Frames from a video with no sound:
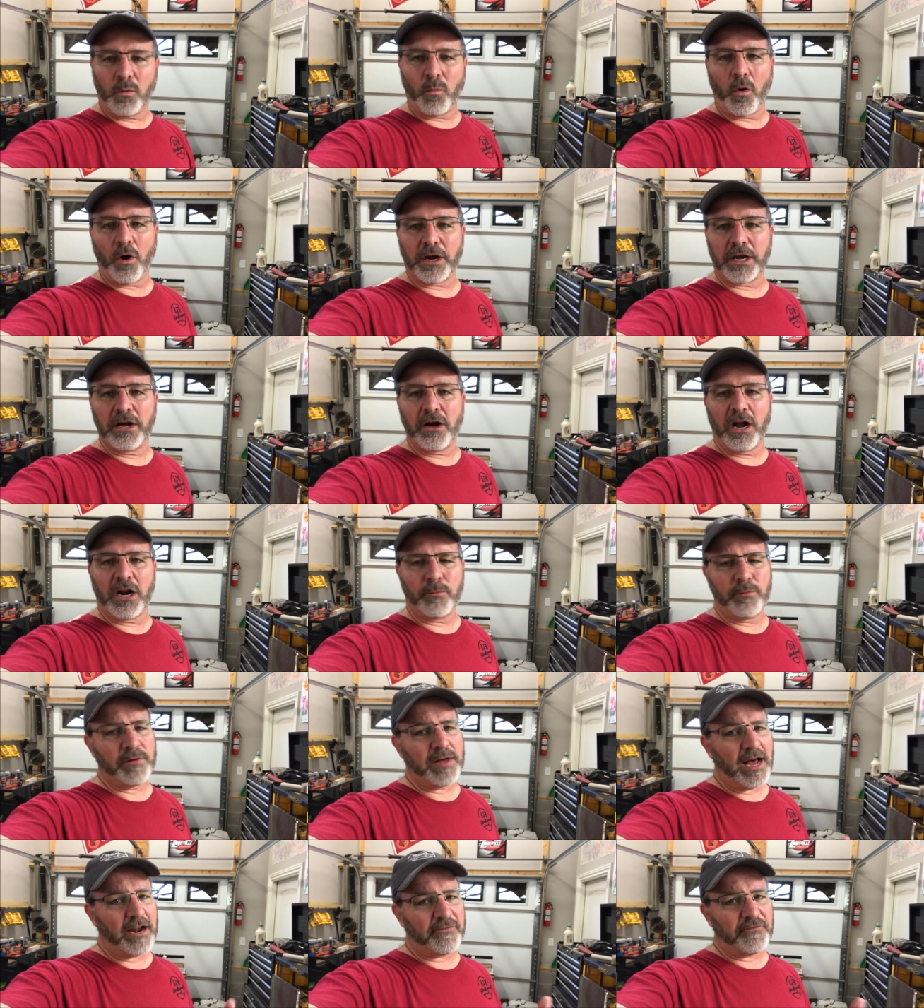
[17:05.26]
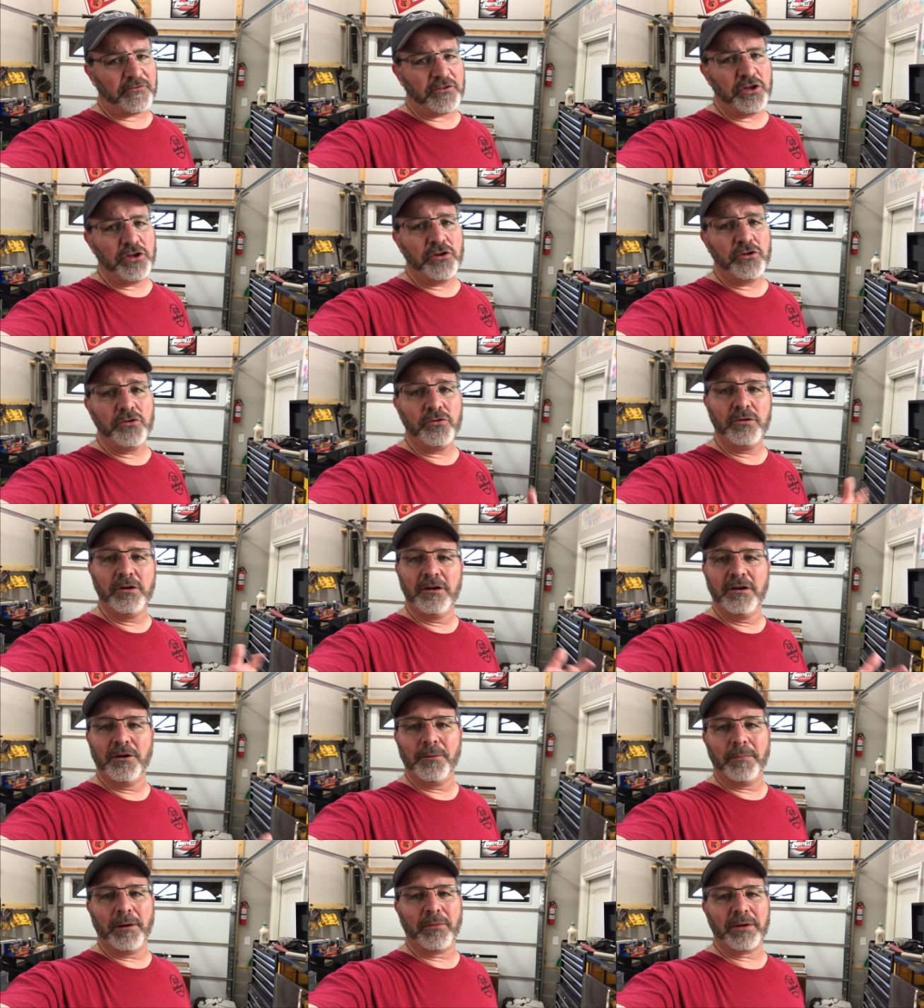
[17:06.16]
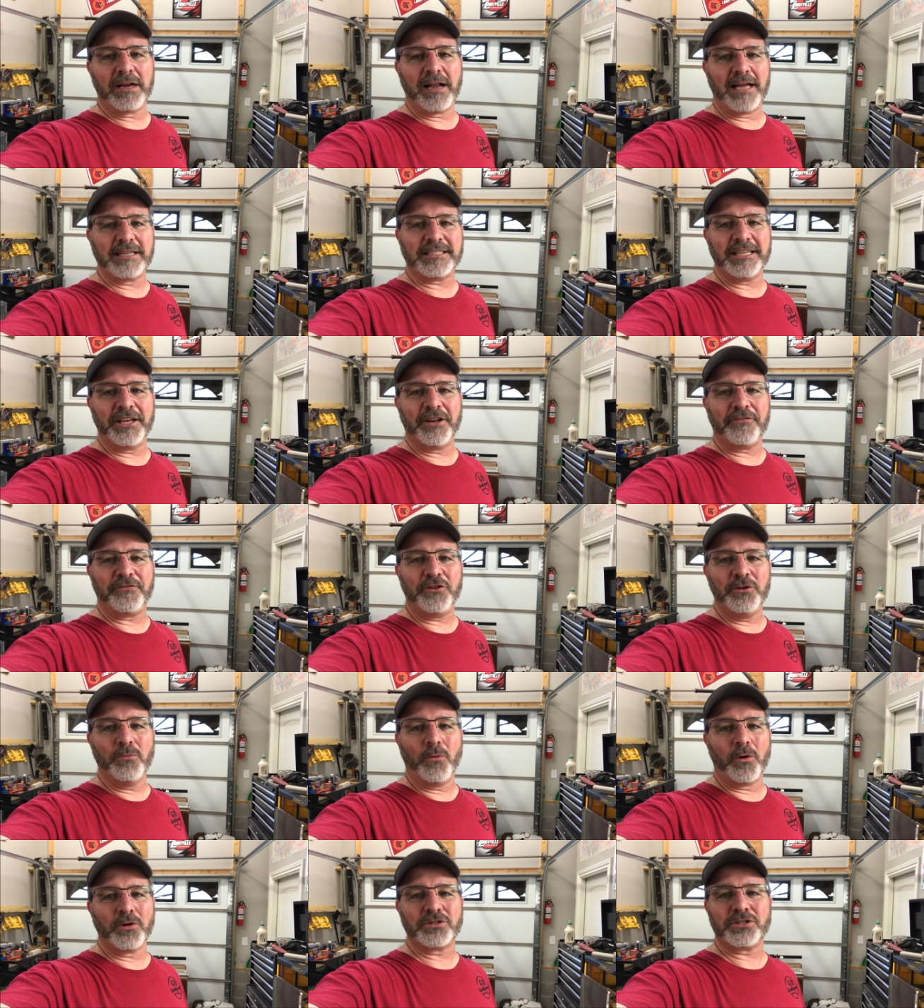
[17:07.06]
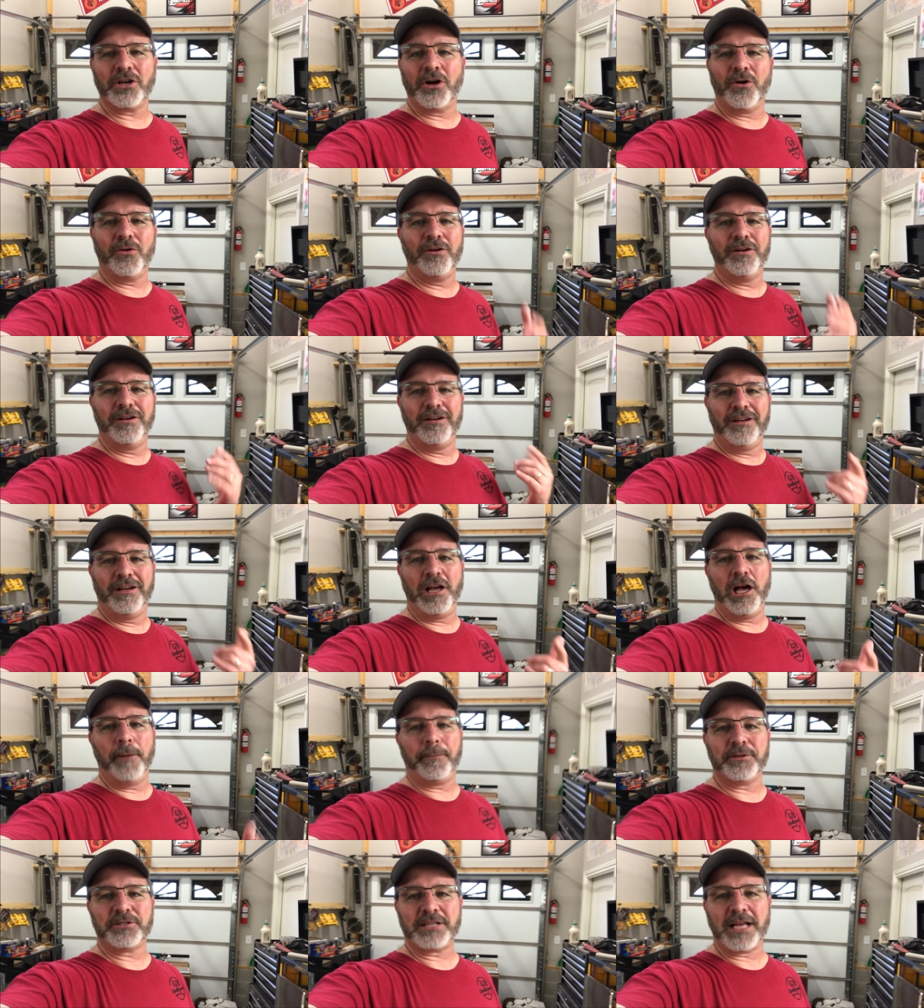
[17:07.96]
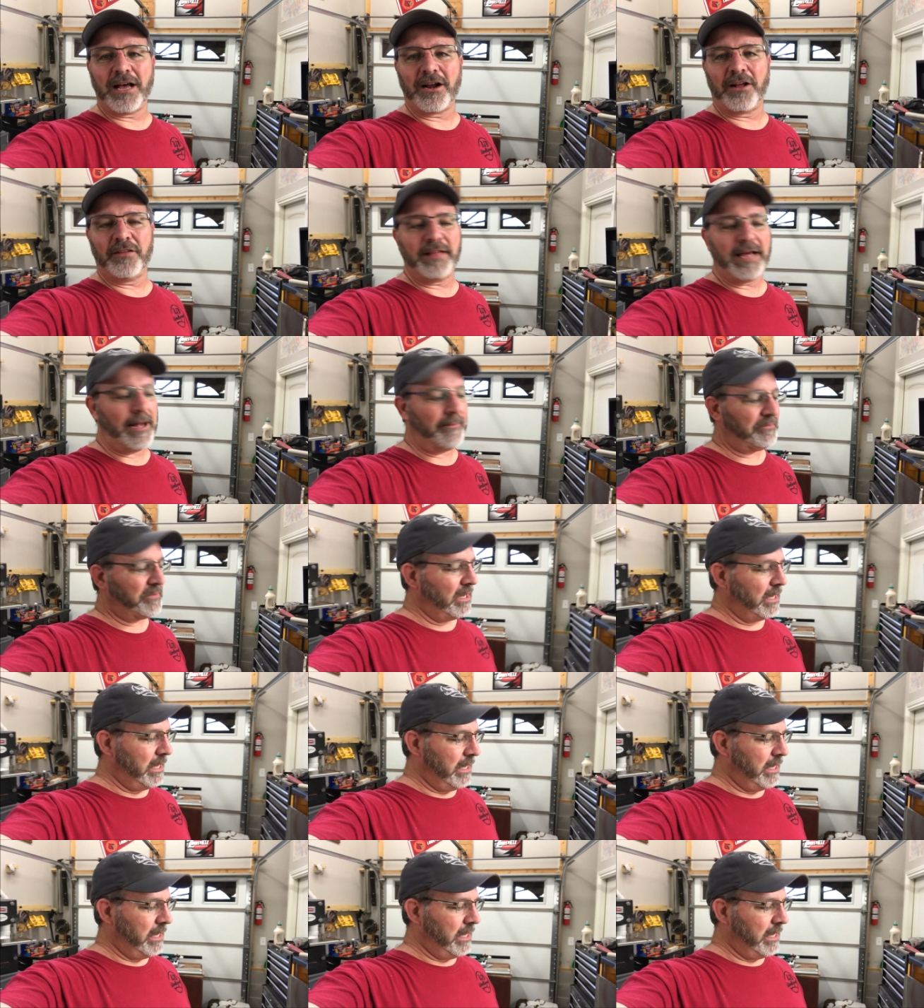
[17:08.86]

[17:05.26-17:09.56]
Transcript: working on it. We've got a few, but we'd like to get a few more. So help us out on that.